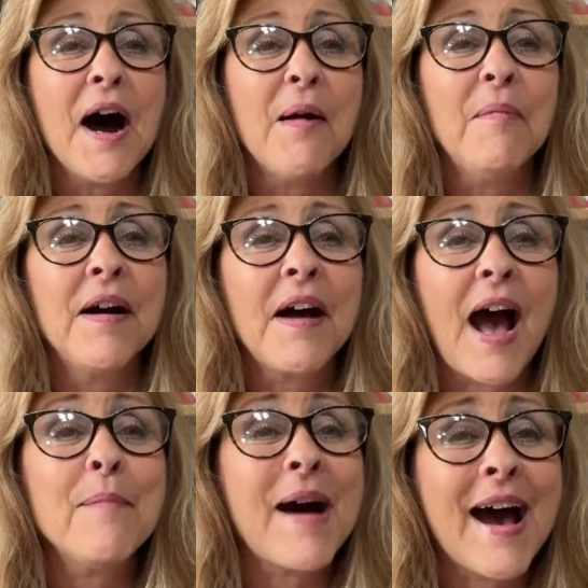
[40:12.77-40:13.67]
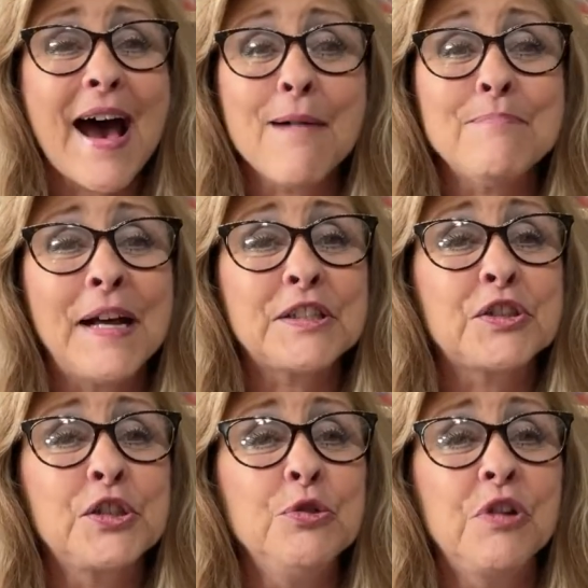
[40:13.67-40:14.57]
I'm a hot mess
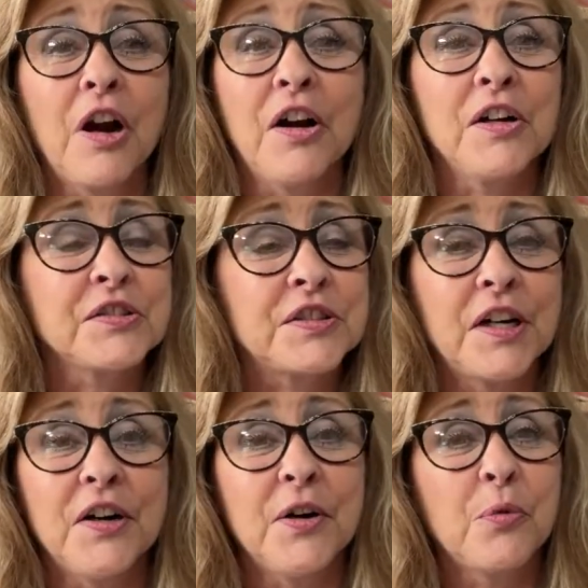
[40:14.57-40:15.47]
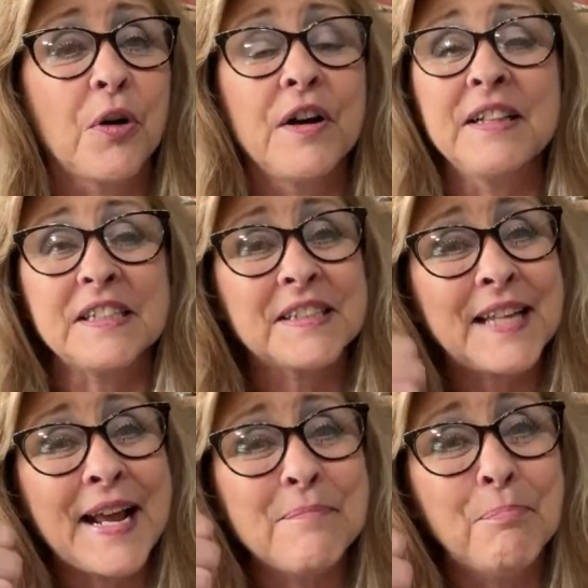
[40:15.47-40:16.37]
too, girl, so we're in the
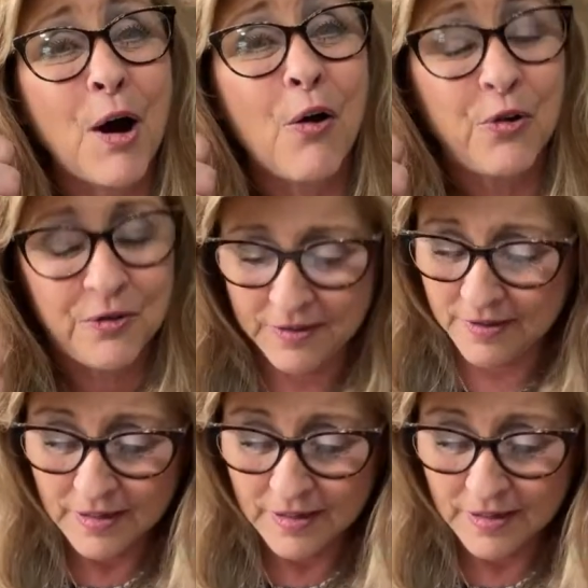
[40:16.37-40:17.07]
same boat.